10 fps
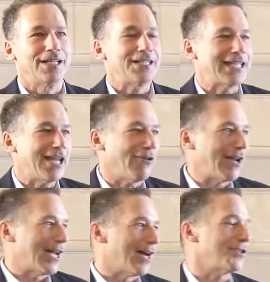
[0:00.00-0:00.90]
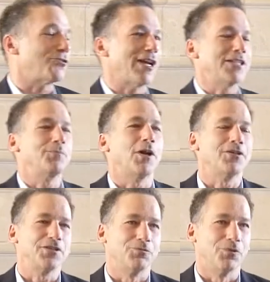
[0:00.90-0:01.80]
to carrying on
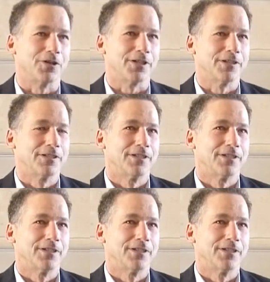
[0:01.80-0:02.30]
transpartisan work?